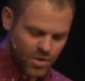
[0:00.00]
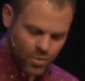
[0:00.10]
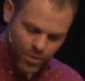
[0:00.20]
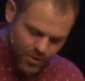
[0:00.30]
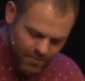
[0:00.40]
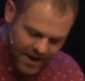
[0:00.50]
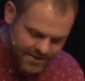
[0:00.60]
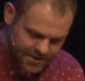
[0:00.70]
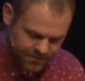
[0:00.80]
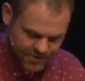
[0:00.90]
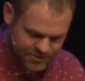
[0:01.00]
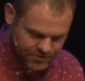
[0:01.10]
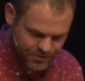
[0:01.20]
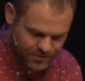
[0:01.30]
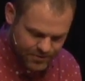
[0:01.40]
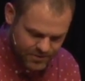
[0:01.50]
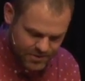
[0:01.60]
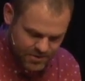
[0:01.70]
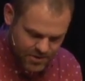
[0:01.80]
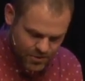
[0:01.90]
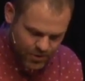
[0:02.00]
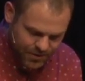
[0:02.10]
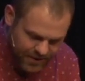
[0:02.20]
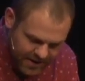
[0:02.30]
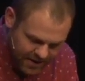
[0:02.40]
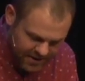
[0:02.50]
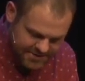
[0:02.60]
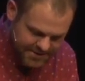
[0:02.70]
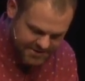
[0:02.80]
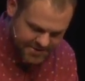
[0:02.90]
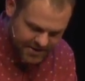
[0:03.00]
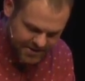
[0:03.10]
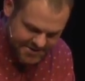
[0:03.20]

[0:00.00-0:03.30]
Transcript: we're reminded of the truth. We think on such things.